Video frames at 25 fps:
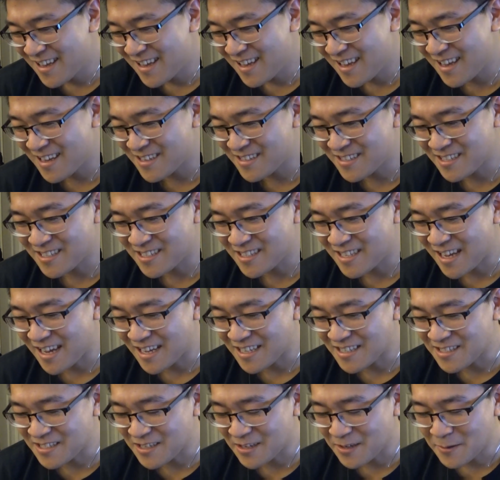It's just
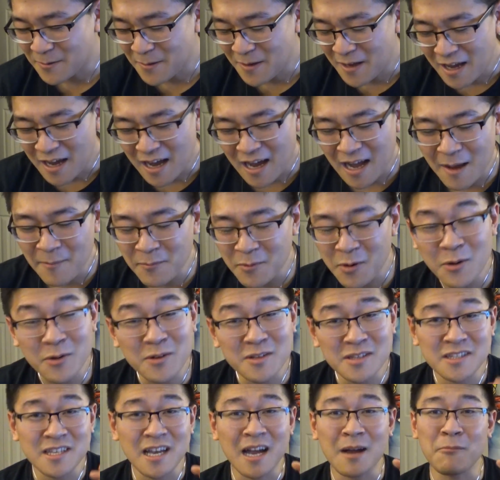that. So I'm going
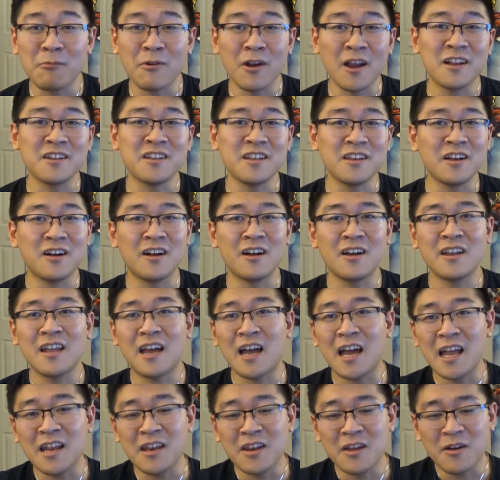to stop ranting on.
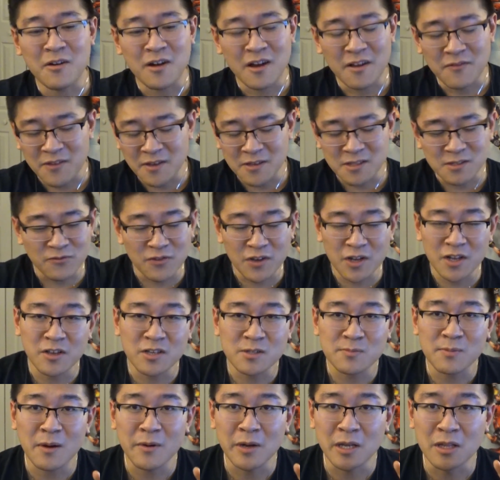I know this video
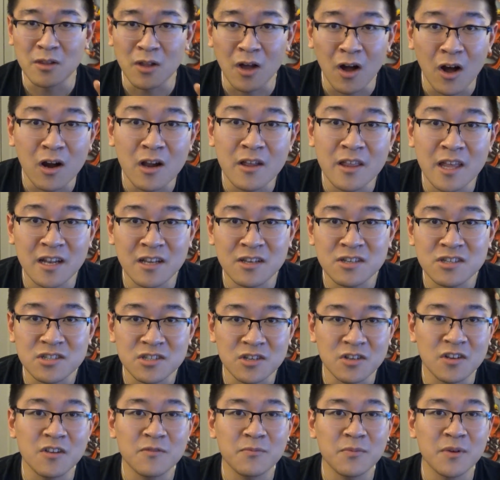is probably longer than it
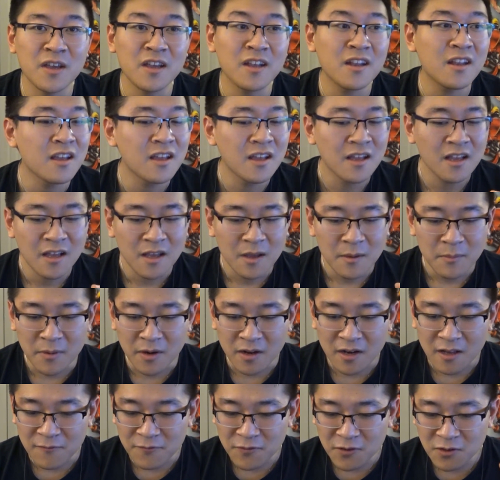should have been,
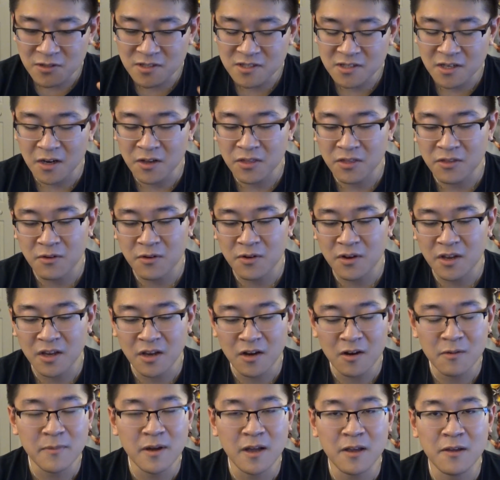but if you stuck through to
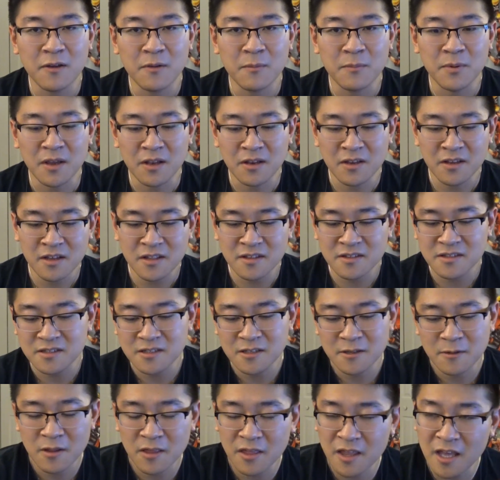hear my
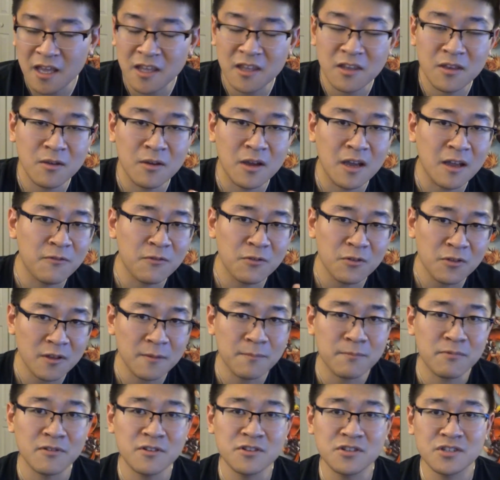opinions, thank you. I really
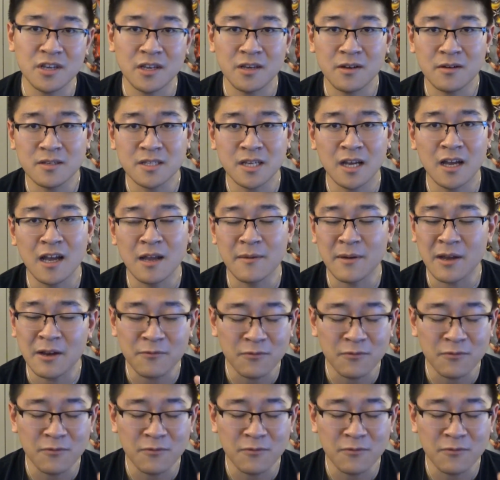appreciate your time. I